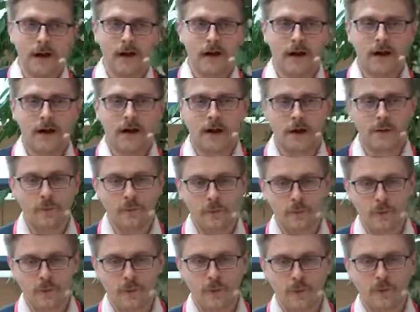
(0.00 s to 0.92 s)

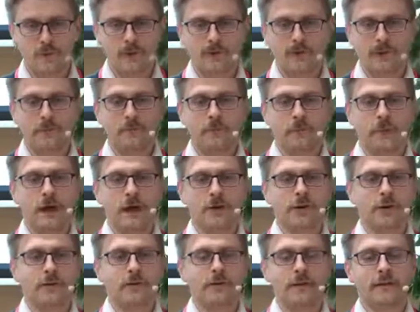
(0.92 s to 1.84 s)
wouldn't
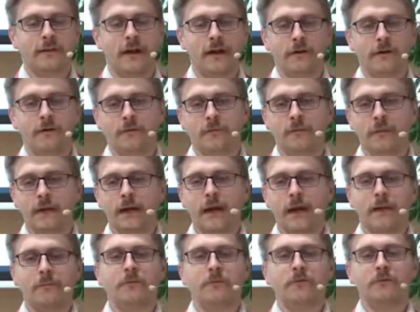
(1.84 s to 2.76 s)
imagine that I could
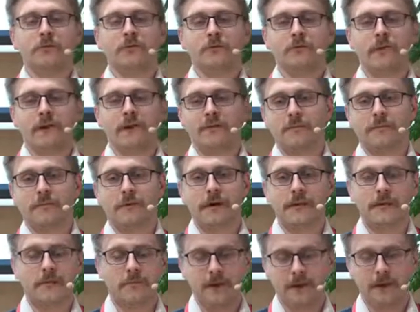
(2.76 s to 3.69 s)
be able to explain it,